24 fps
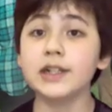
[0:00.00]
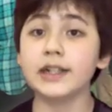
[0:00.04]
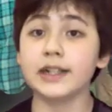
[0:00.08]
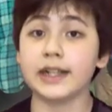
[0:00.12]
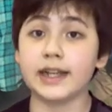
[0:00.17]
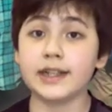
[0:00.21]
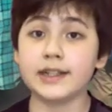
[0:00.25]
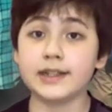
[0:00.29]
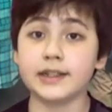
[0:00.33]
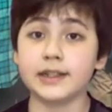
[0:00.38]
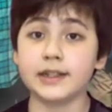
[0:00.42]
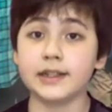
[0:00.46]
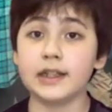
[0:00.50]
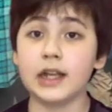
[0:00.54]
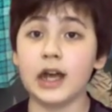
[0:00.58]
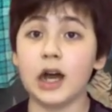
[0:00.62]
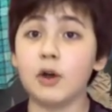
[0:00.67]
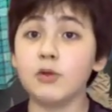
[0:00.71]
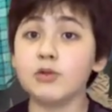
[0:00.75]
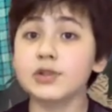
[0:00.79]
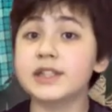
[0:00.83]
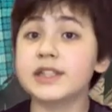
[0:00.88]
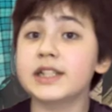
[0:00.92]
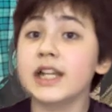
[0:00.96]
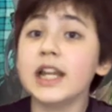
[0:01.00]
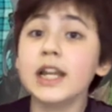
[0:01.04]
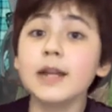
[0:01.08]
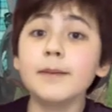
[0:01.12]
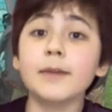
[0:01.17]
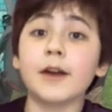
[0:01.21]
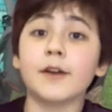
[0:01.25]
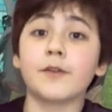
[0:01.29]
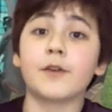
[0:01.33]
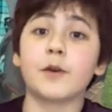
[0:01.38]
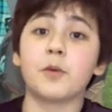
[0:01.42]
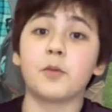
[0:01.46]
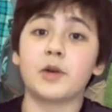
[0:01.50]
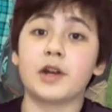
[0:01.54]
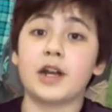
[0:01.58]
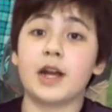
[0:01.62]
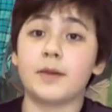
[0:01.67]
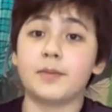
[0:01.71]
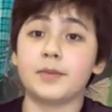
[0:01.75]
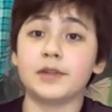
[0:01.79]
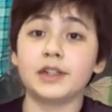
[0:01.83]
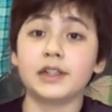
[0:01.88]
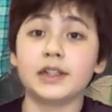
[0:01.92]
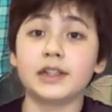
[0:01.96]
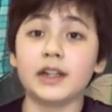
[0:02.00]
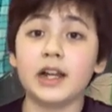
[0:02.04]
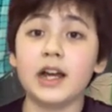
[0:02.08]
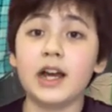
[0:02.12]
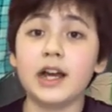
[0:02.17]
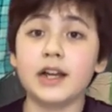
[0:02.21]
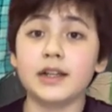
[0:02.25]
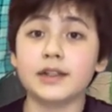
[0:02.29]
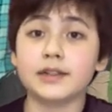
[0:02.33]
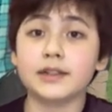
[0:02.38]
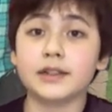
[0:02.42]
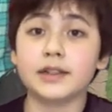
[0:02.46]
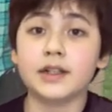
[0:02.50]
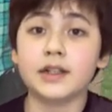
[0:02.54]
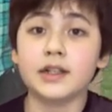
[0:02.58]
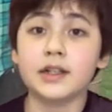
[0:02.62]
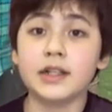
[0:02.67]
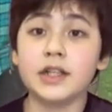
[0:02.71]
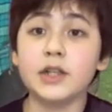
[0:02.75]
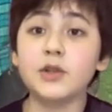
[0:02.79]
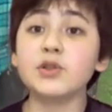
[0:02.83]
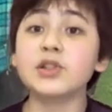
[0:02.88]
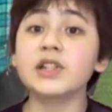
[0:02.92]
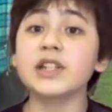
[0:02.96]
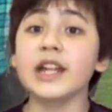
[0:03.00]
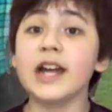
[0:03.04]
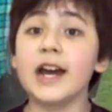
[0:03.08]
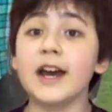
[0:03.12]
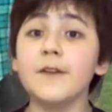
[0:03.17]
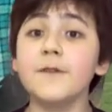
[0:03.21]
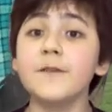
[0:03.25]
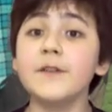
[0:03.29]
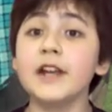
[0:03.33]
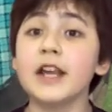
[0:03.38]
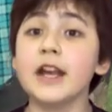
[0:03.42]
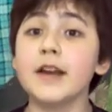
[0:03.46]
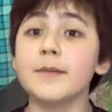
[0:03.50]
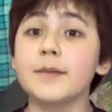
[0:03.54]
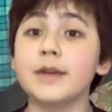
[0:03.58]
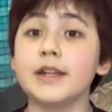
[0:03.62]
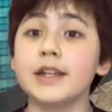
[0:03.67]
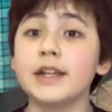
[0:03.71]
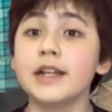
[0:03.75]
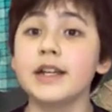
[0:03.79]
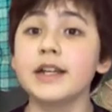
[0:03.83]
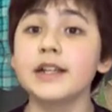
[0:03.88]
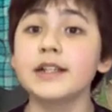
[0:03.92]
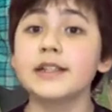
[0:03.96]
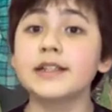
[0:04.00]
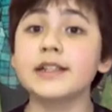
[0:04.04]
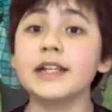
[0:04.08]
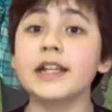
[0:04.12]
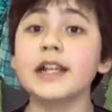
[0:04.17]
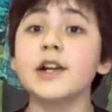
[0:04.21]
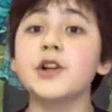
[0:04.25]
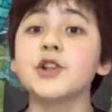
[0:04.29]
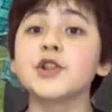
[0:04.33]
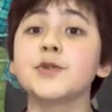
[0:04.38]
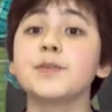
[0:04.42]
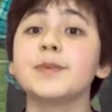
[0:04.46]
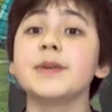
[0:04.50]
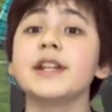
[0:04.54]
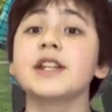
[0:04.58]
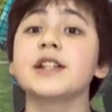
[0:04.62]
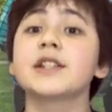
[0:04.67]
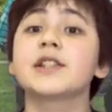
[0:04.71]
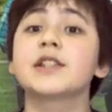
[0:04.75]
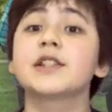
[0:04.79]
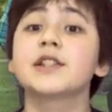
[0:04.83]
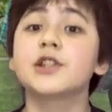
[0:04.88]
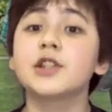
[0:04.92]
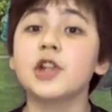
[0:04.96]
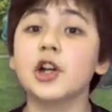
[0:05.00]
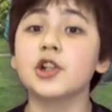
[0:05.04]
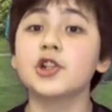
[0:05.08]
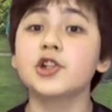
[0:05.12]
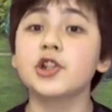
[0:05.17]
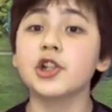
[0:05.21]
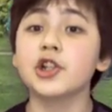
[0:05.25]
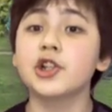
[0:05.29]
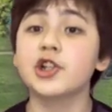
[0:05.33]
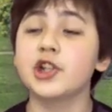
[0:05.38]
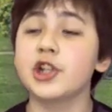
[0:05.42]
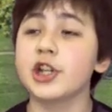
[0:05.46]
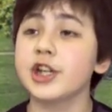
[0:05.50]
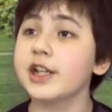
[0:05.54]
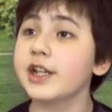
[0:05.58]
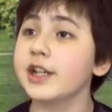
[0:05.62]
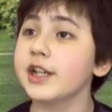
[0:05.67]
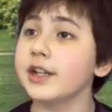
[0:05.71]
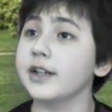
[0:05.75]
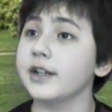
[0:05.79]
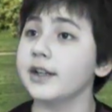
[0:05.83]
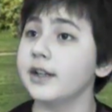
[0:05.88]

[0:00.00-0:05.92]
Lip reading: the lesson, I was telling my friend what happened in class. He was laughing at me, saying I was being such a chicken.